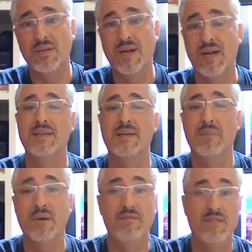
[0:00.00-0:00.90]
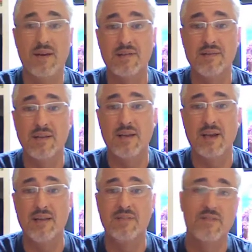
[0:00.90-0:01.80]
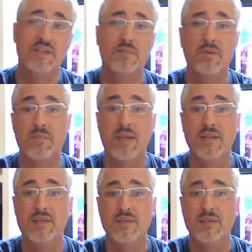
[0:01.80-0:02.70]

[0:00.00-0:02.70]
Contact Bud Faust on his Facebook page